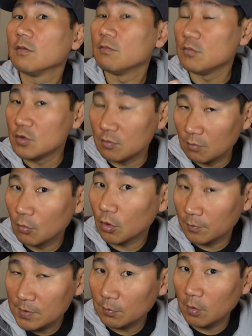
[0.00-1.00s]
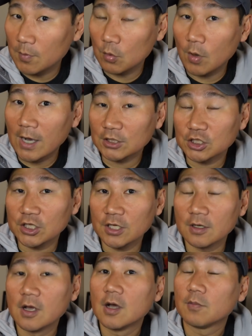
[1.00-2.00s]
New, more people will be watching
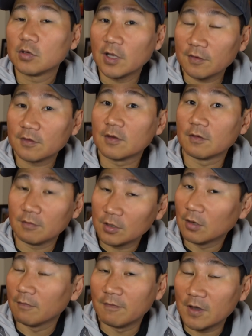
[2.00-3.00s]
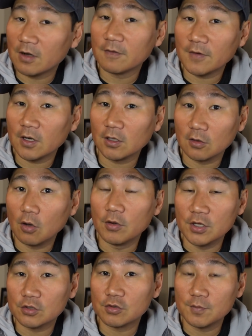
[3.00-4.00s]
it. Plus, they're you know very, very low
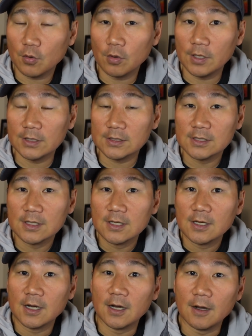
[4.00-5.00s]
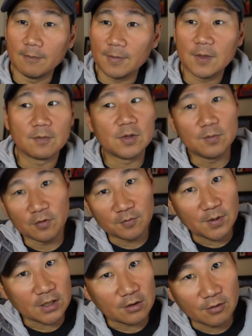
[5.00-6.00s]
entry point. Um, people
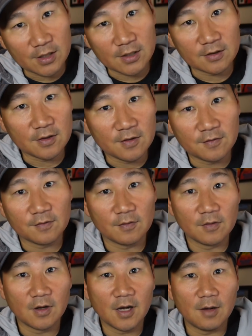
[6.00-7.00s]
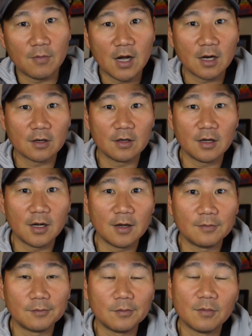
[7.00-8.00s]
speculate that these uh,
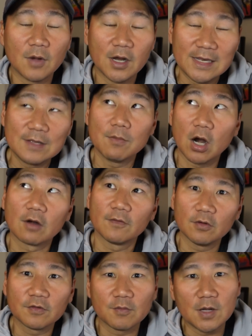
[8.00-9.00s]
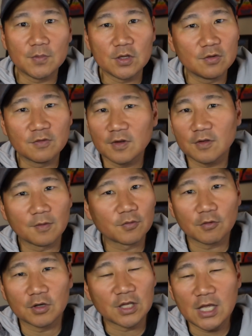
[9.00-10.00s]
uh, mighty marvels might be used in some
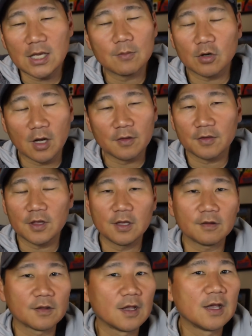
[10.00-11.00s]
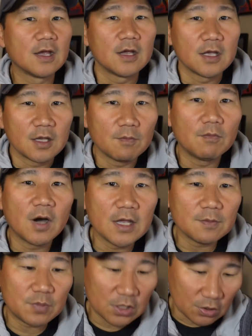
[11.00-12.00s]
sort of game or other things. It
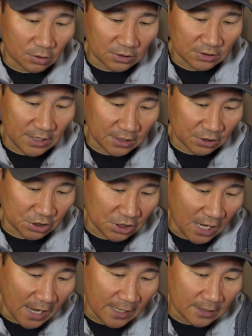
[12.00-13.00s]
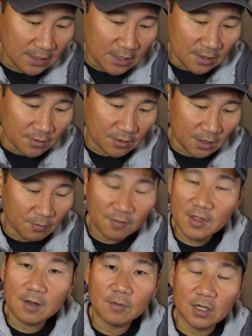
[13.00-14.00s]
might be good to take a shot. Some of
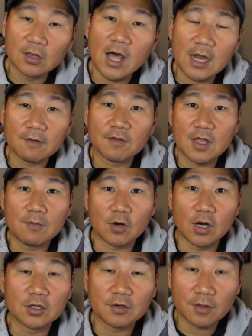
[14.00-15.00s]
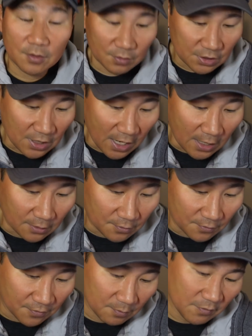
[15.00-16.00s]
them, a lot of them, are under thirty
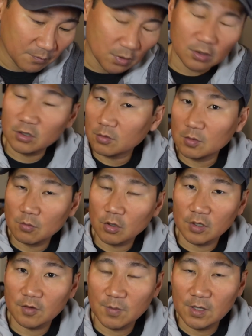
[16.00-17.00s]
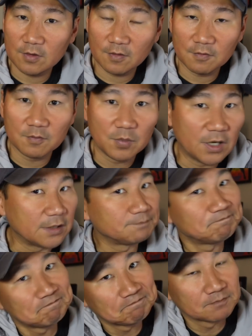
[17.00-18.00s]
dollars. Some of them are a little bit more expensive, but
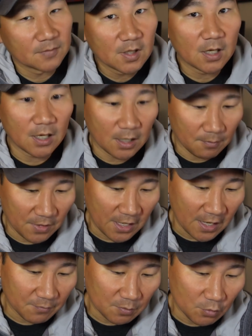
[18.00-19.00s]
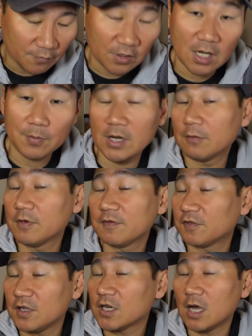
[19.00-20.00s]
um, they have been moving up, and we've
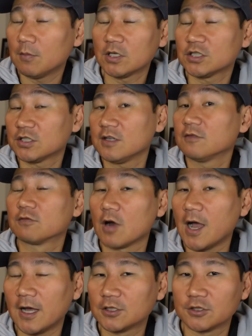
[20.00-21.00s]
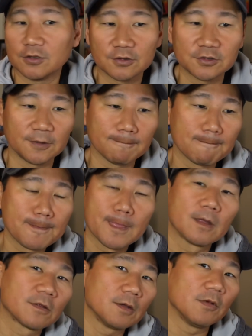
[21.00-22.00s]
seen how much Steve Rogers and
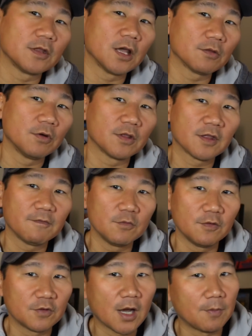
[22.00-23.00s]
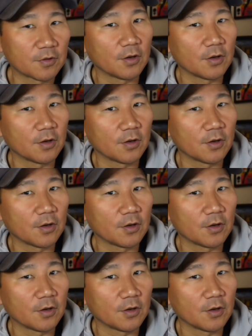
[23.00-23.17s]
some of the other ones have moved up.